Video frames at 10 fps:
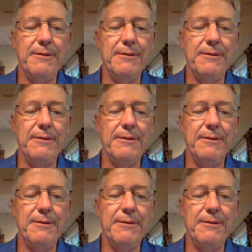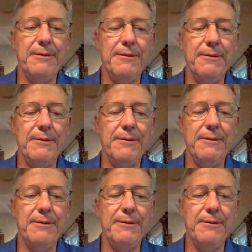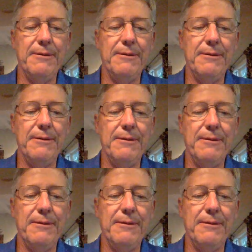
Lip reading: So they like to nest in a protected spot.